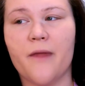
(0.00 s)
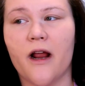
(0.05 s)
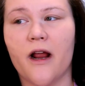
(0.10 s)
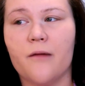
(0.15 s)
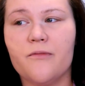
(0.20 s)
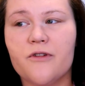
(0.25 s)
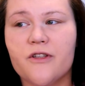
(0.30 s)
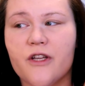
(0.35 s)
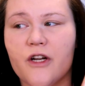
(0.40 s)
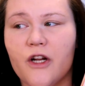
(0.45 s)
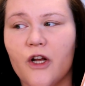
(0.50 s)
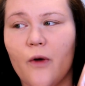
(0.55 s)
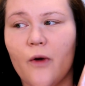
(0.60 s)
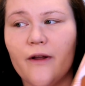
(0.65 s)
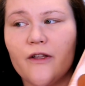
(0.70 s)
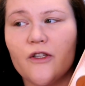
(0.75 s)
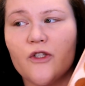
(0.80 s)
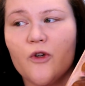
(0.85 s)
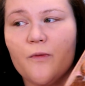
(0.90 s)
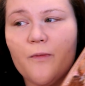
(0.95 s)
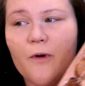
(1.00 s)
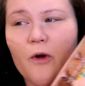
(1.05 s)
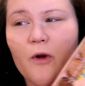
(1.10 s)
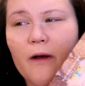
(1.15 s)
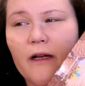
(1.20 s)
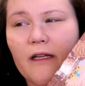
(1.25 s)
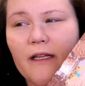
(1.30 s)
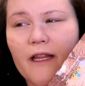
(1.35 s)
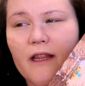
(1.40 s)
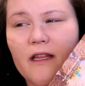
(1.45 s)
there, I'm just gonna go in super
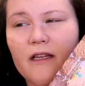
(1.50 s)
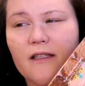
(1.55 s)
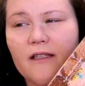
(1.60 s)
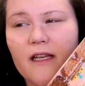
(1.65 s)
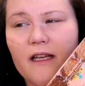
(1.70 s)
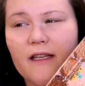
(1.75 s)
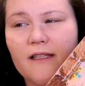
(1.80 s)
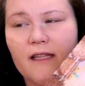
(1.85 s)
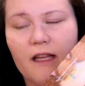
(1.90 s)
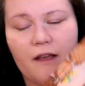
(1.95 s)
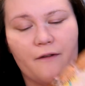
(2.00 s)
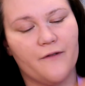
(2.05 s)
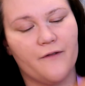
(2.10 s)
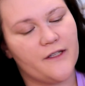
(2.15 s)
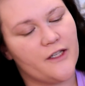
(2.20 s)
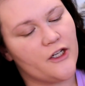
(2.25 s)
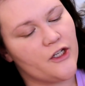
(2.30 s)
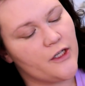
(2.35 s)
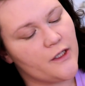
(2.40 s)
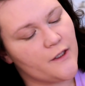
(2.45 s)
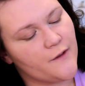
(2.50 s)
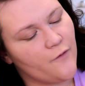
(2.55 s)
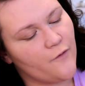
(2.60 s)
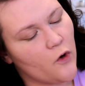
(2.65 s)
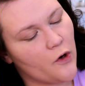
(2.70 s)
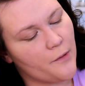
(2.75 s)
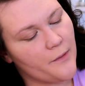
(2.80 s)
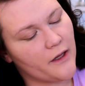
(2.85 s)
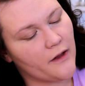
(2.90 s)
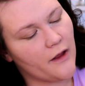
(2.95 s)
quickly. This is the Physicians
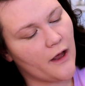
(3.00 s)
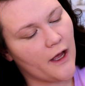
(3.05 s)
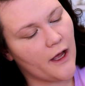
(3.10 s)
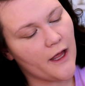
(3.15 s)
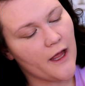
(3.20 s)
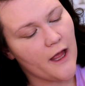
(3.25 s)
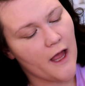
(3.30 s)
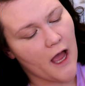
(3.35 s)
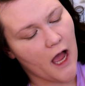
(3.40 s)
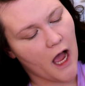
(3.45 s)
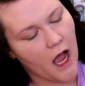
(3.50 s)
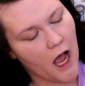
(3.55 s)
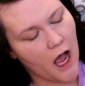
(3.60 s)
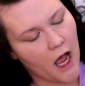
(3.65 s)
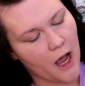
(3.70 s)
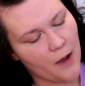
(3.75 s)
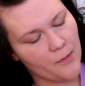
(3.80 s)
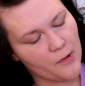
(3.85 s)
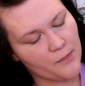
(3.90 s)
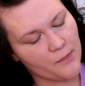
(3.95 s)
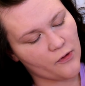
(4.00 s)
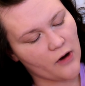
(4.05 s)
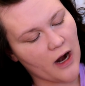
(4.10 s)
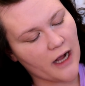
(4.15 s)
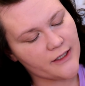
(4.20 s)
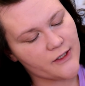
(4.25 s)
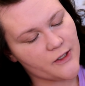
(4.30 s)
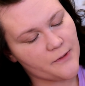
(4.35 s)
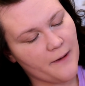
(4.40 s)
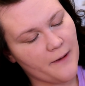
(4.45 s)
Formula um,
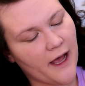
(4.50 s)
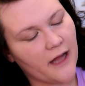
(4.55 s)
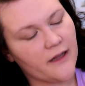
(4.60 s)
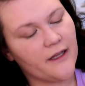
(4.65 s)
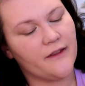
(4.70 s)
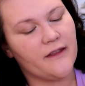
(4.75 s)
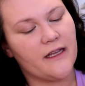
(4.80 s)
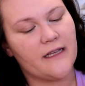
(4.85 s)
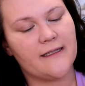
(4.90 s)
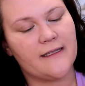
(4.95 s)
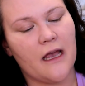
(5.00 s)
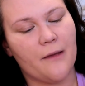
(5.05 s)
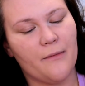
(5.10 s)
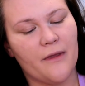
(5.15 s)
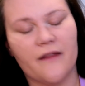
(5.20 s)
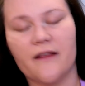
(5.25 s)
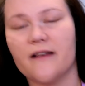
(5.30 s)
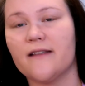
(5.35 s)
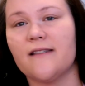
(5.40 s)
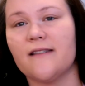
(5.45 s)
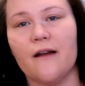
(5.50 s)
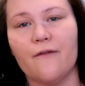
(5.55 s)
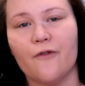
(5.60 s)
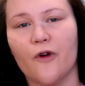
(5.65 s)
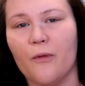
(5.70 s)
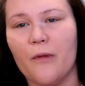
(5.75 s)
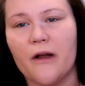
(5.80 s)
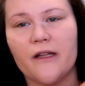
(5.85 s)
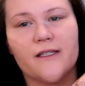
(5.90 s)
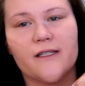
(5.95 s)
bronzer palette. They sent me this
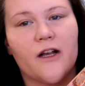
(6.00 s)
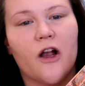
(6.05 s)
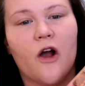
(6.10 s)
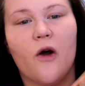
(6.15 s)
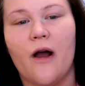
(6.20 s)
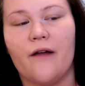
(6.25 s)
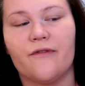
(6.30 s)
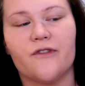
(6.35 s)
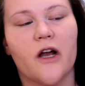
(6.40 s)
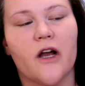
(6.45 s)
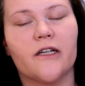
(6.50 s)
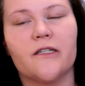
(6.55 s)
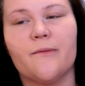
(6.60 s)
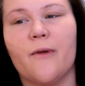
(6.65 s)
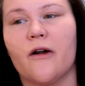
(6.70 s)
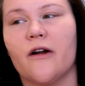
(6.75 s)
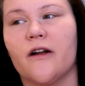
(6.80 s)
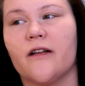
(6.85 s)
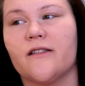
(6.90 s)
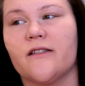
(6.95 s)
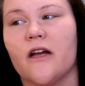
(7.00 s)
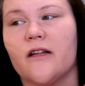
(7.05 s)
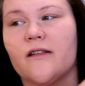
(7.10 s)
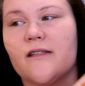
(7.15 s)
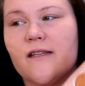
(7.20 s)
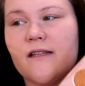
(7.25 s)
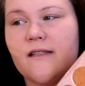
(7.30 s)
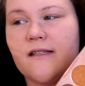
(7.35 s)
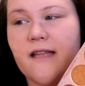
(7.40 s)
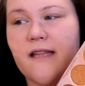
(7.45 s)
several months ago. I've talked about it a ton
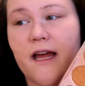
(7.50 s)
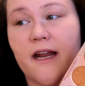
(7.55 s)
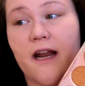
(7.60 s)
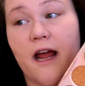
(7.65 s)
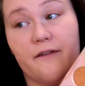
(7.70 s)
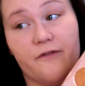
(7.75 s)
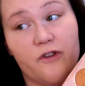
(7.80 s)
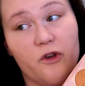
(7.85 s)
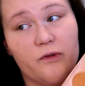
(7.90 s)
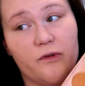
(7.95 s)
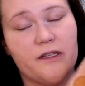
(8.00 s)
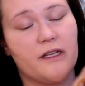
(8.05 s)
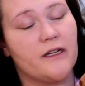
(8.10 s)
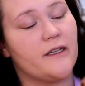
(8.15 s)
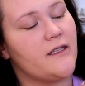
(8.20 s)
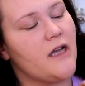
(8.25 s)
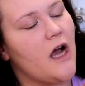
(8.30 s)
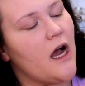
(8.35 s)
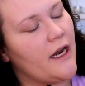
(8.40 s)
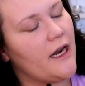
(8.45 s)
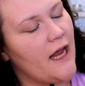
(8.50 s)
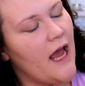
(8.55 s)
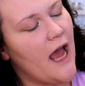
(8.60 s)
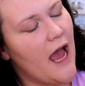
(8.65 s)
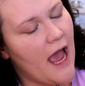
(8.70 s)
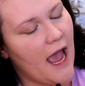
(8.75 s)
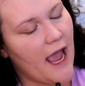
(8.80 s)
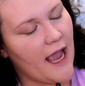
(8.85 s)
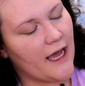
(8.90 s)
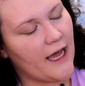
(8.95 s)
since then. I've used it a ton.
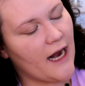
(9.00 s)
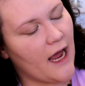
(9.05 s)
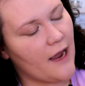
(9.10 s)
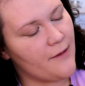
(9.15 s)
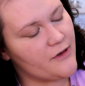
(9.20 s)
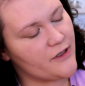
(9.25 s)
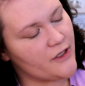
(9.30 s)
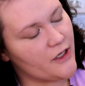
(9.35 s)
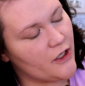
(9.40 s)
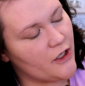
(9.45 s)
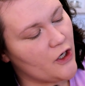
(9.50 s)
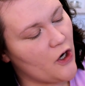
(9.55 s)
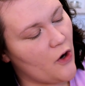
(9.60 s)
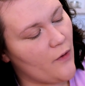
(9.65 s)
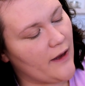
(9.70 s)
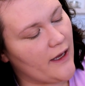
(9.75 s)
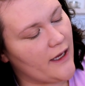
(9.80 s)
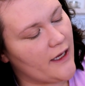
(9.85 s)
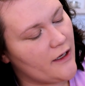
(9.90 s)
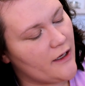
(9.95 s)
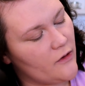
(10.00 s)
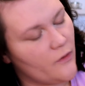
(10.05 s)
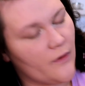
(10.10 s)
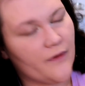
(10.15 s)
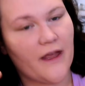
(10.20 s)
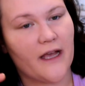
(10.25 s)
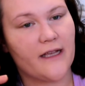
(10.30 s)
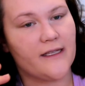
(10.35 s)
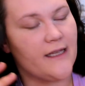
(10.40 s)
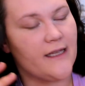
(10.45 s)
And I'm just gonna go in with that